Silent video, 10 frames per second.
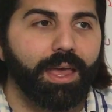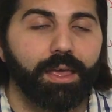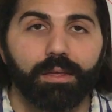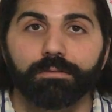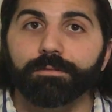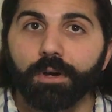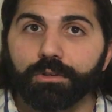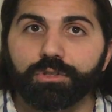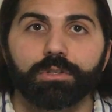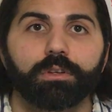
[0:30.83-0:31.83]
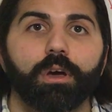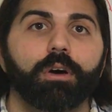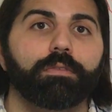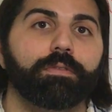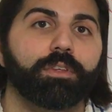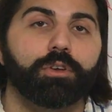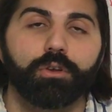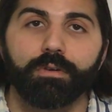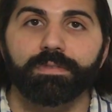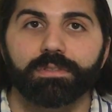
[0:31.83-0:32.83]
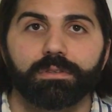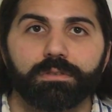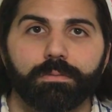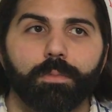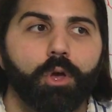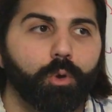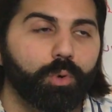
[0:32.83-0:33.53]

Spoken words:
and function of the nerve system,